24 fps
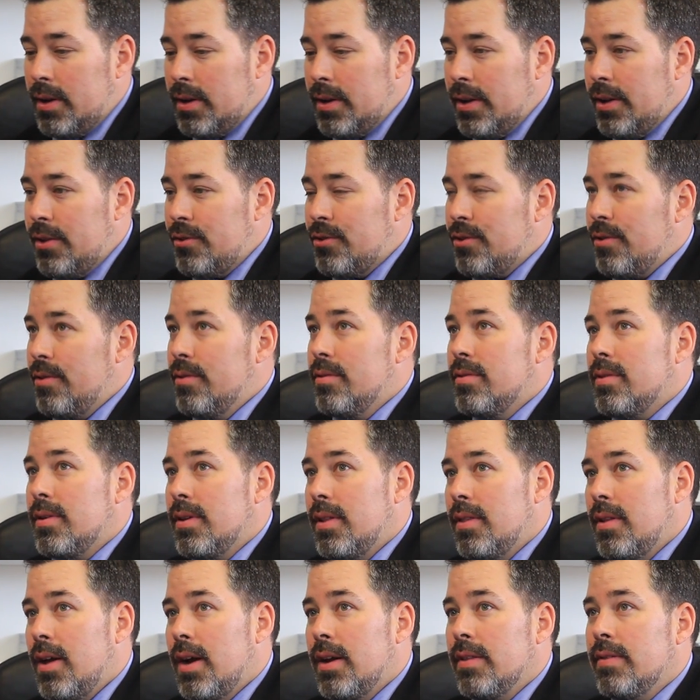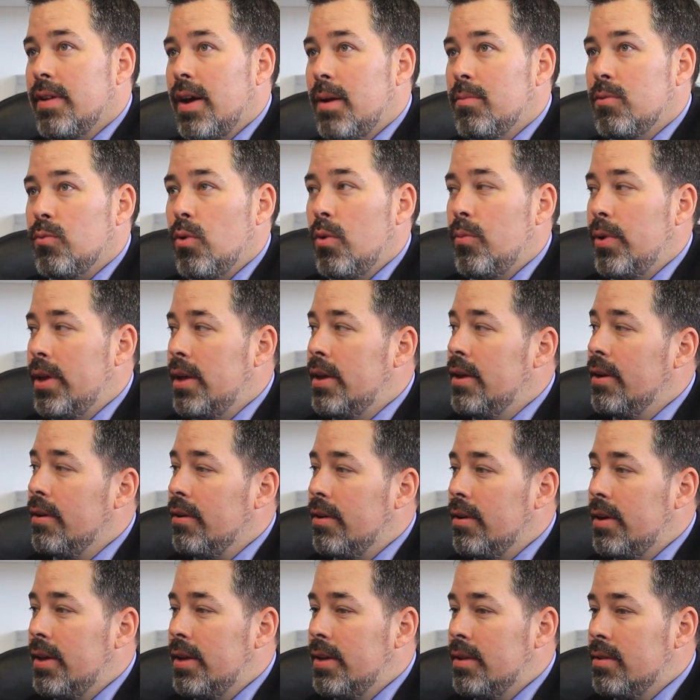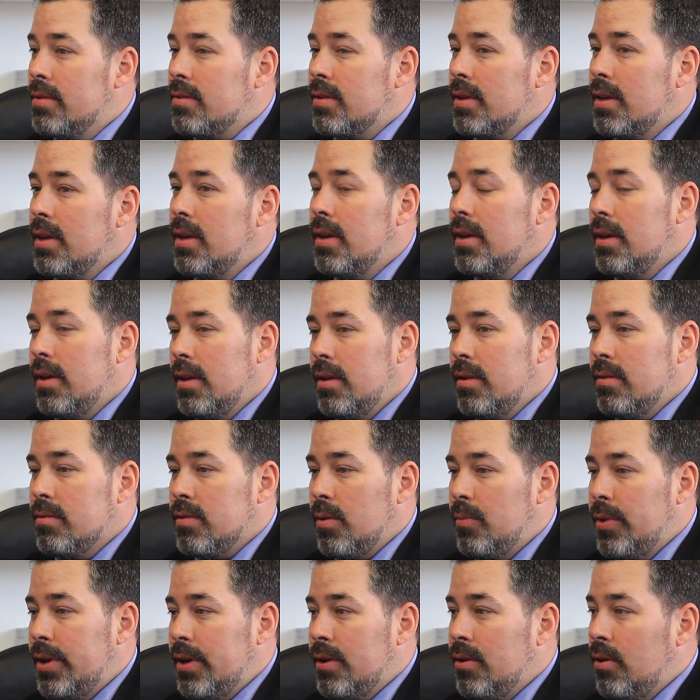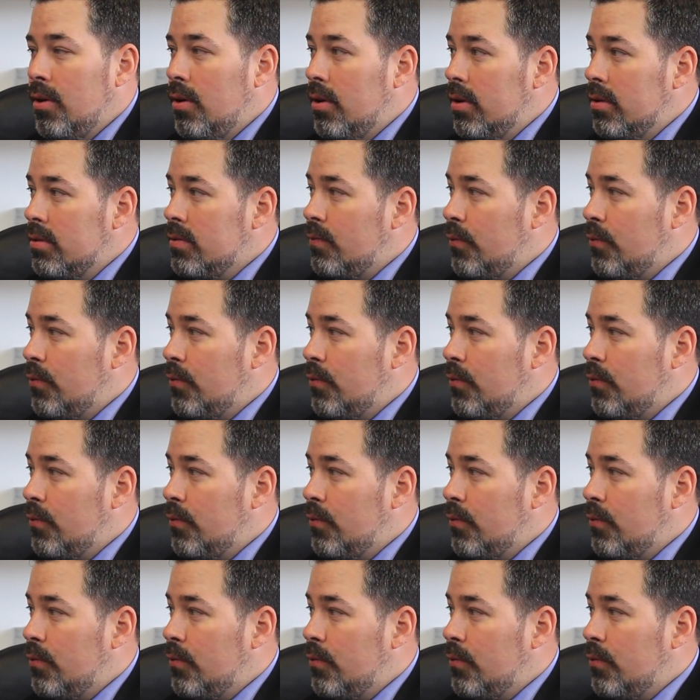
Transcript: insurance, and a lot of times what we hear is somebody calls.